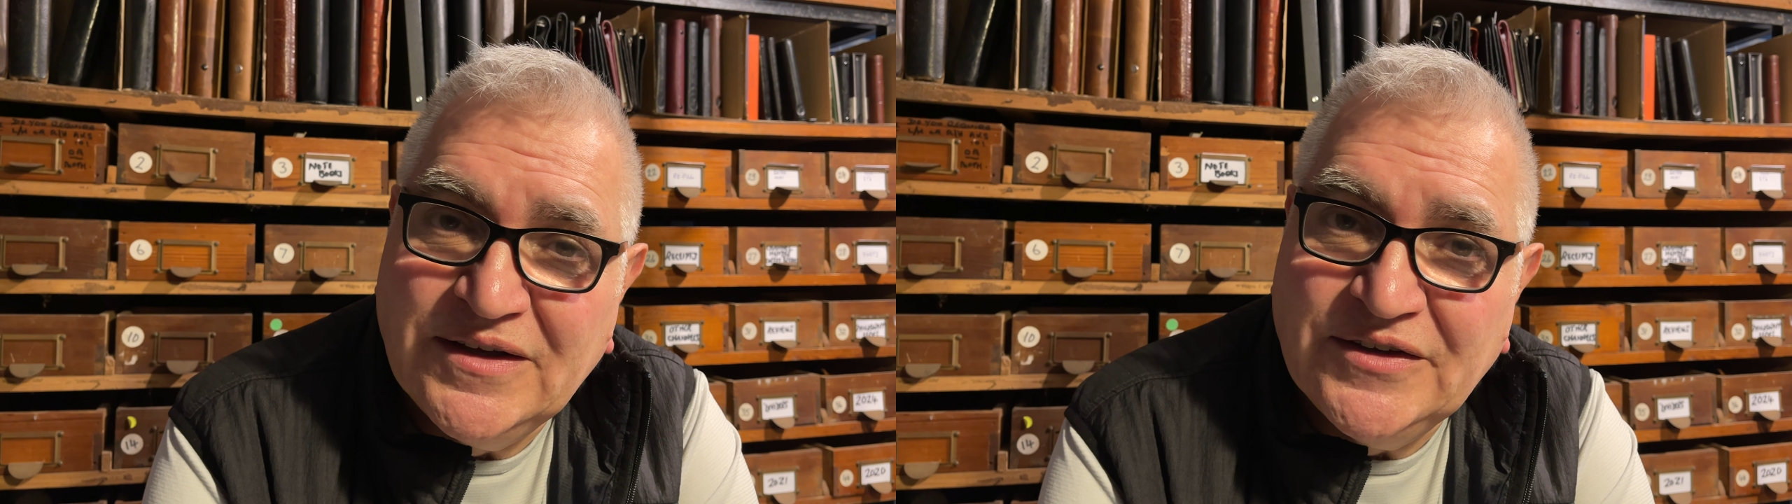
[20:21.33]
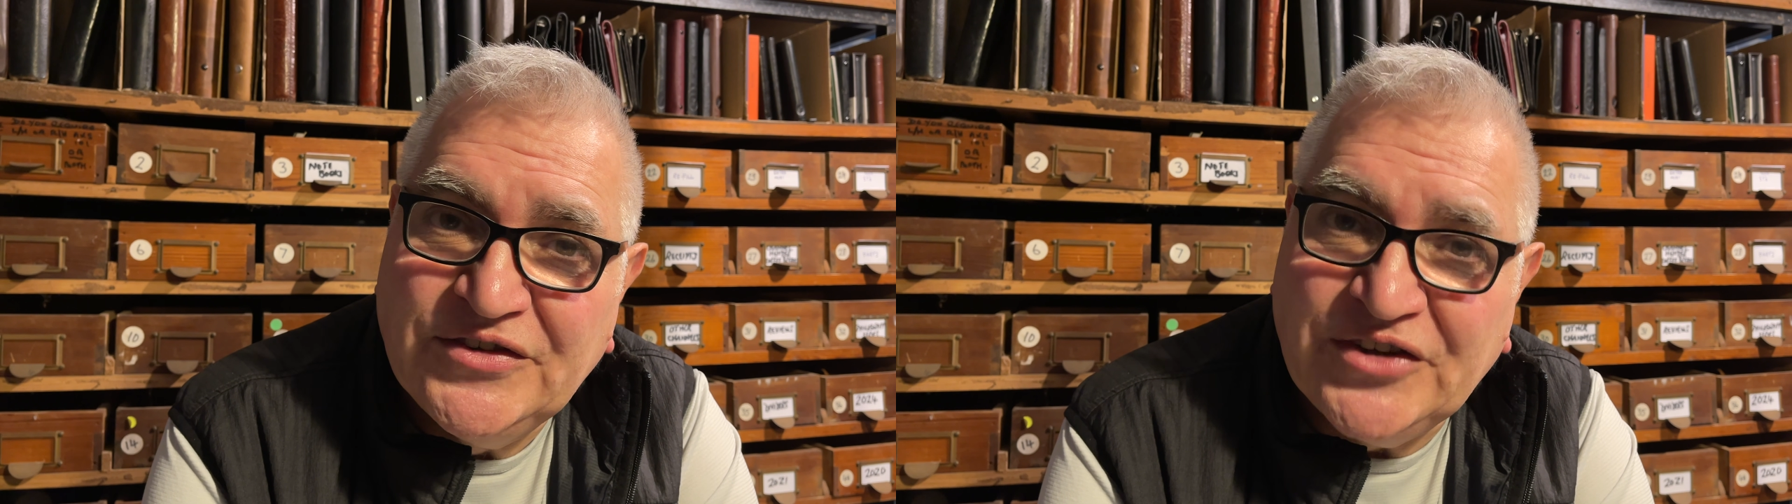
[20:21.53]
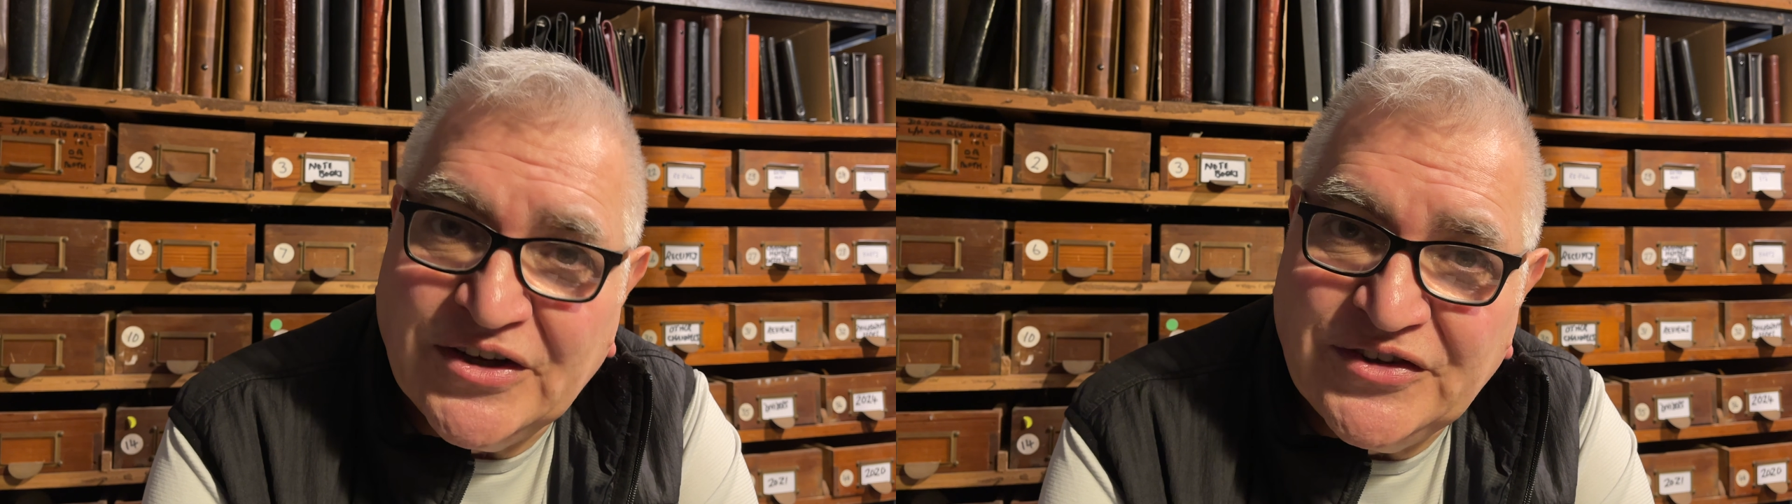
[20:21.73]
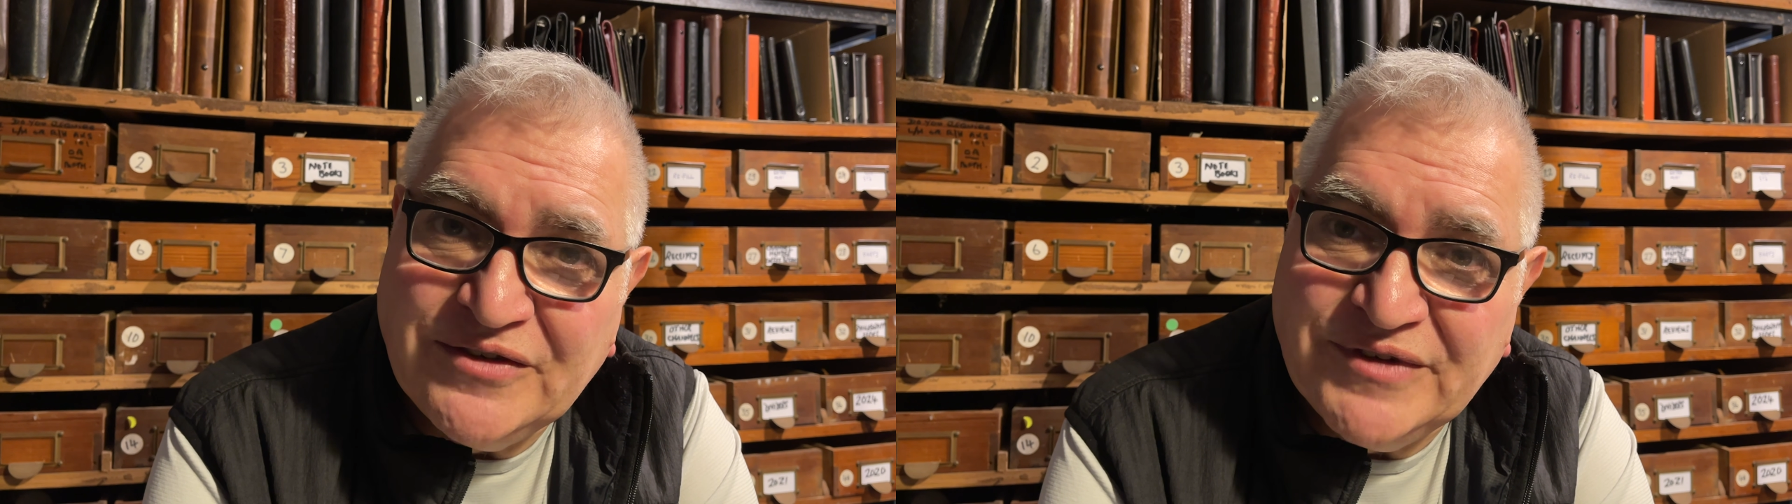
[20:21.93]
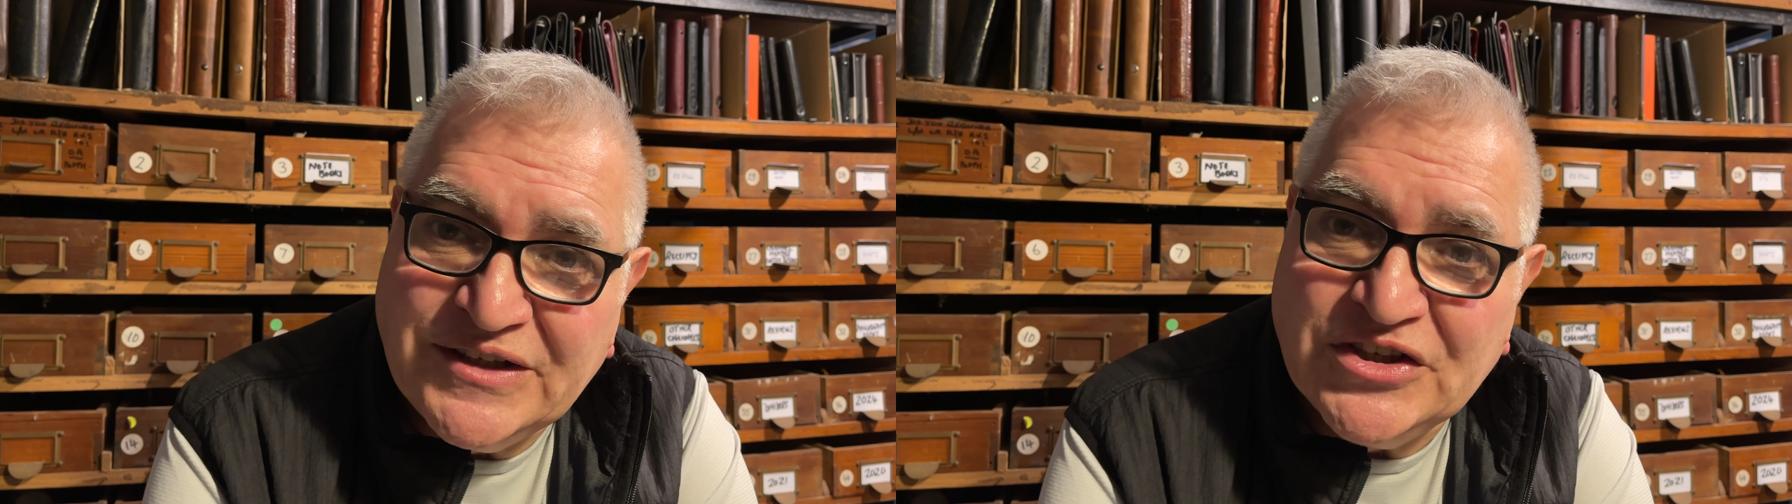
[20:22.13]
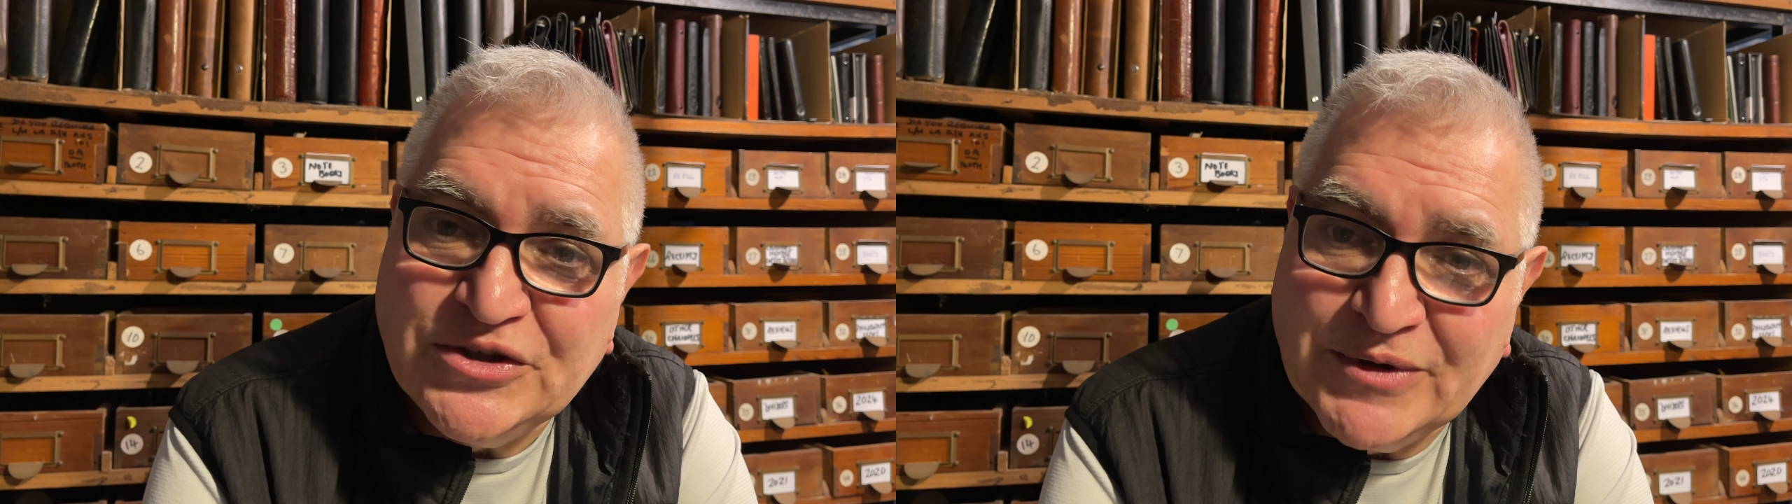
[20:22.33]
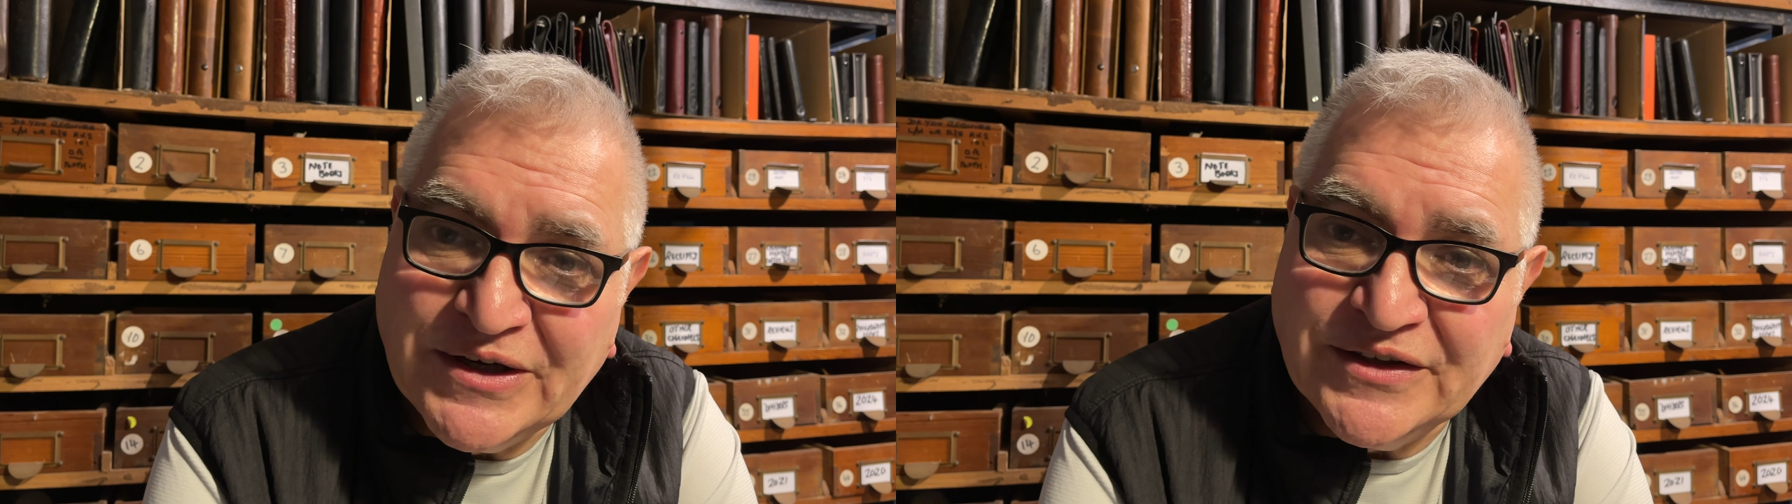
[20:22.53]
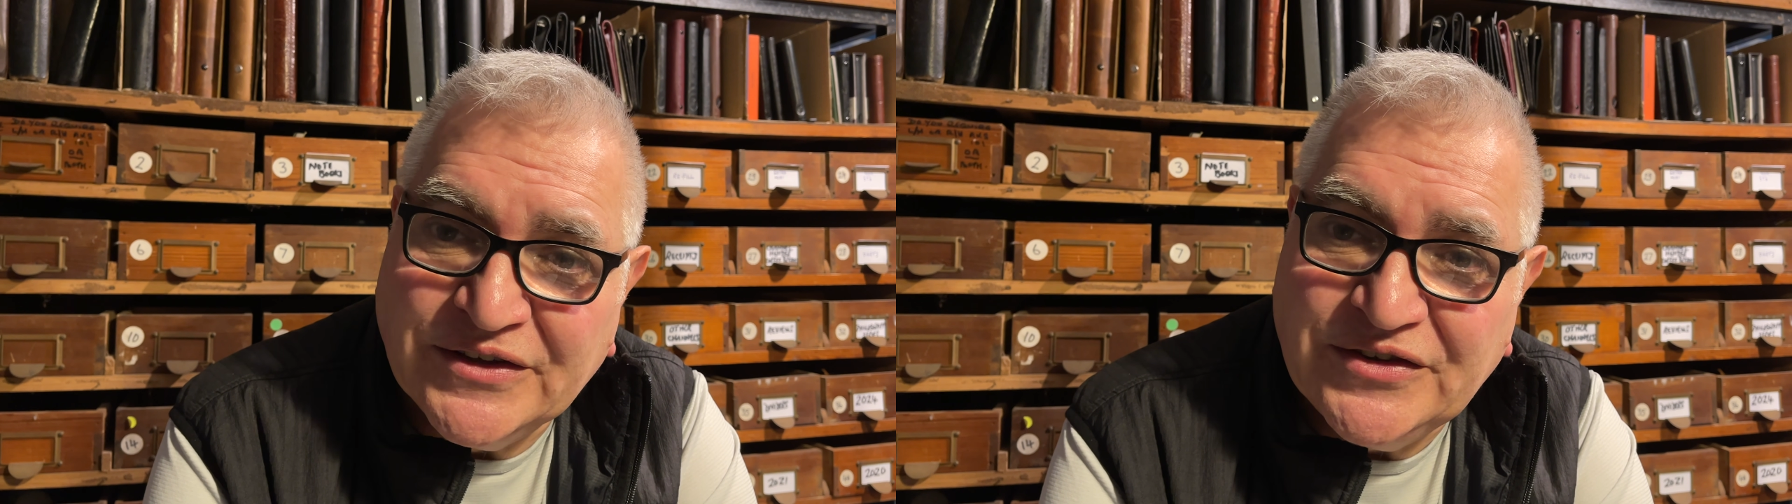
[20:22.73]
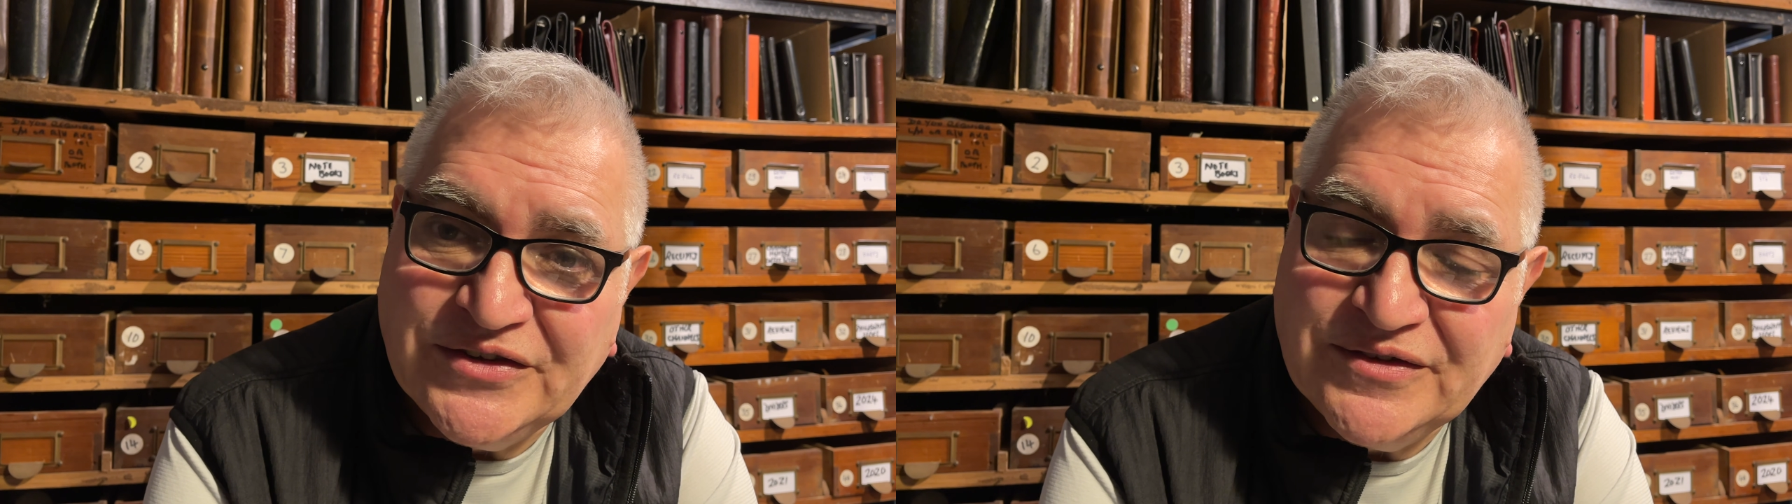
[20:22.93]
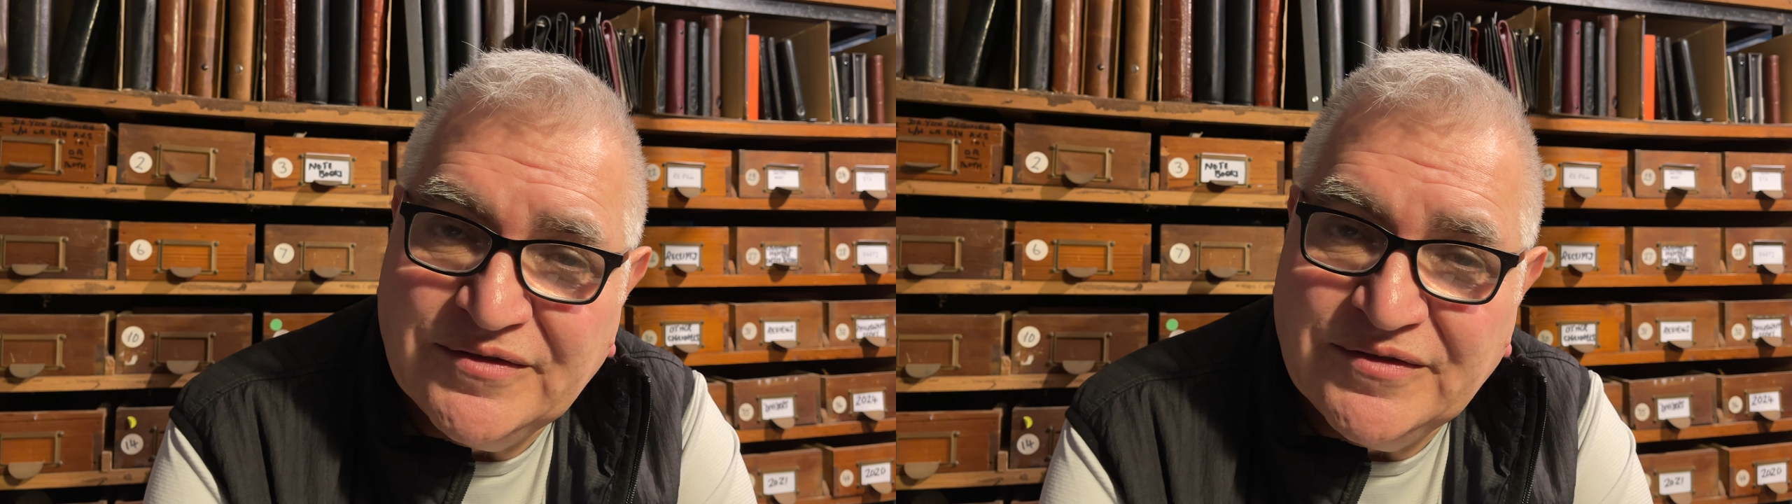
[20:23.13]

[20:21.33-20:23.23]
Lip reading: certain vintage binders,